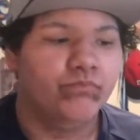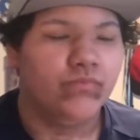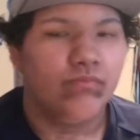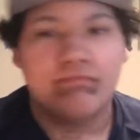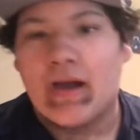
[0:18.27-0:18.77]

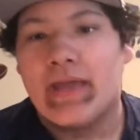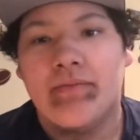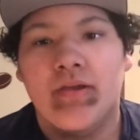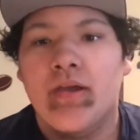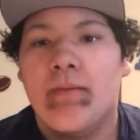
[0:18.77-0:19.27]
My
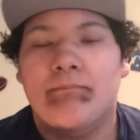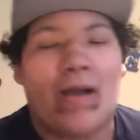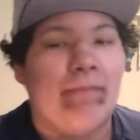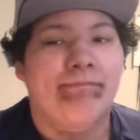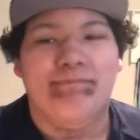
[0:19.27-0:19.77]

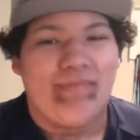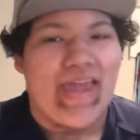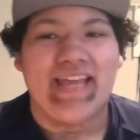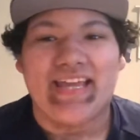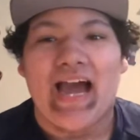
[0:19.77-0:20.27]

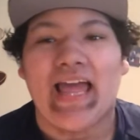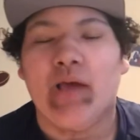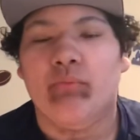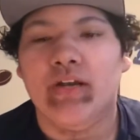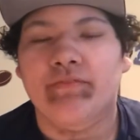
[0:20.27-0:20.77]
main guy I
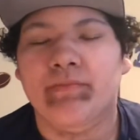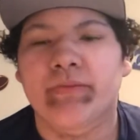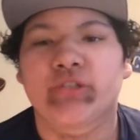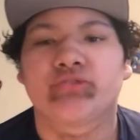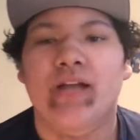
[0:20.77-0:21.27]
wanted from
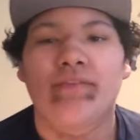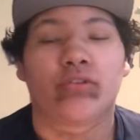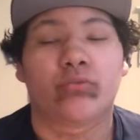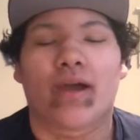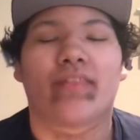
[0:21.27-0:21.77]
this draft
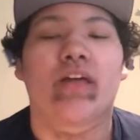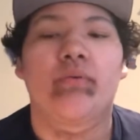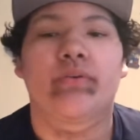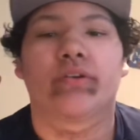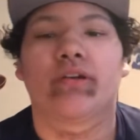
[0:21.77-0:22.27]
and who I thought
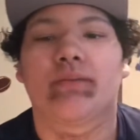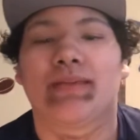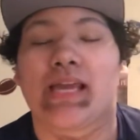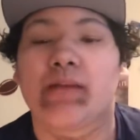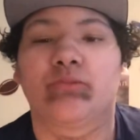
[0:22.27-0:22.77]
we were going to
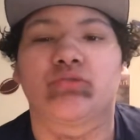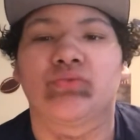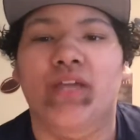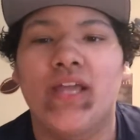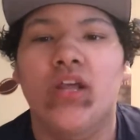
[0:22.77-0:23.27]
be able to
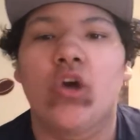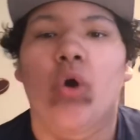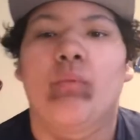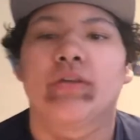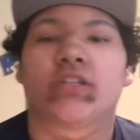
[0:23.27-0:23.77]
get
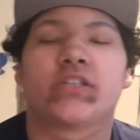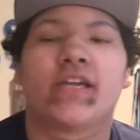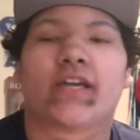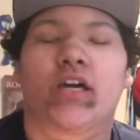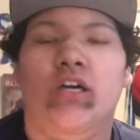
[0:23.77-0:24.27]
was
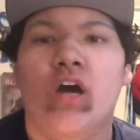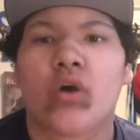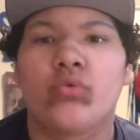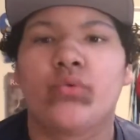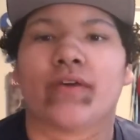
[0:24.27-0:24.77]
Onyeka
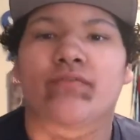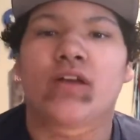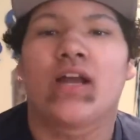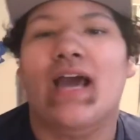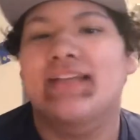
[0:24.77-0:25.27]
Okongwu, if
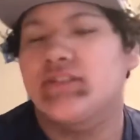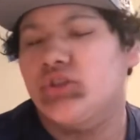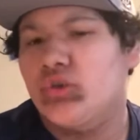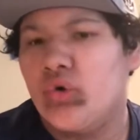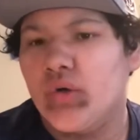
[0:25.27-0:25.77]
not Isaac
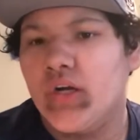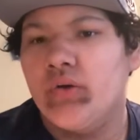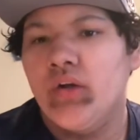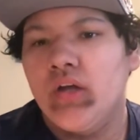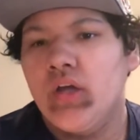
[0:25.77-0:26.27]

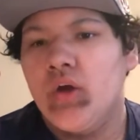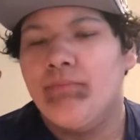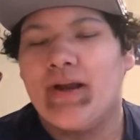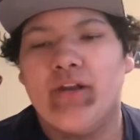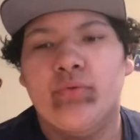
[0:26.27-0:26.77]
Okoro.
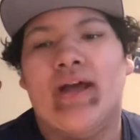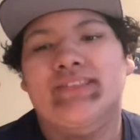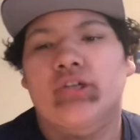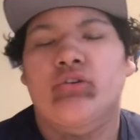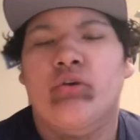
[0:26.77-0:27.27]
But I knew
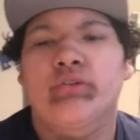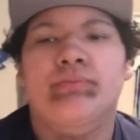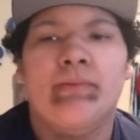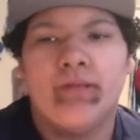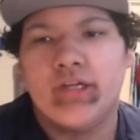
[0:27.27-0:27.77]
Isaac Okoro was
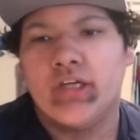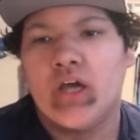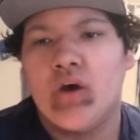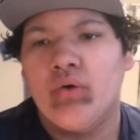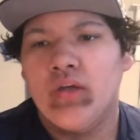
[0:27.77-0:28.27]
probably going to
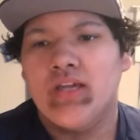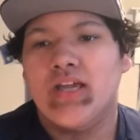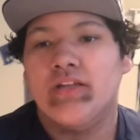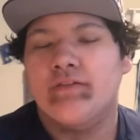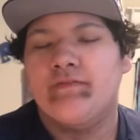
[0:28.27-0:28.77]
go
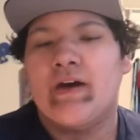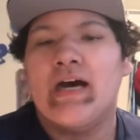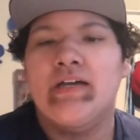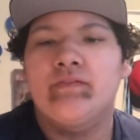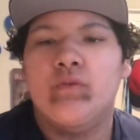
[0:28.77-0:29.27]
either
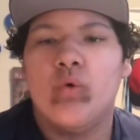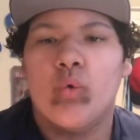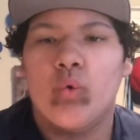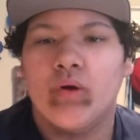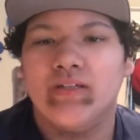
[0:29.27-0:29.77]
5
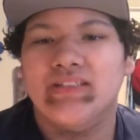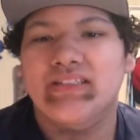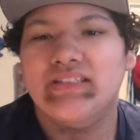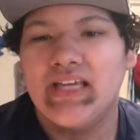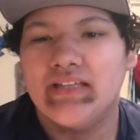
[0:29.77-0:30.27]
or
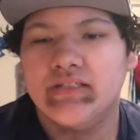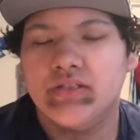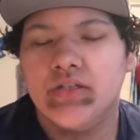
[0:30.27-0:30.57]
6.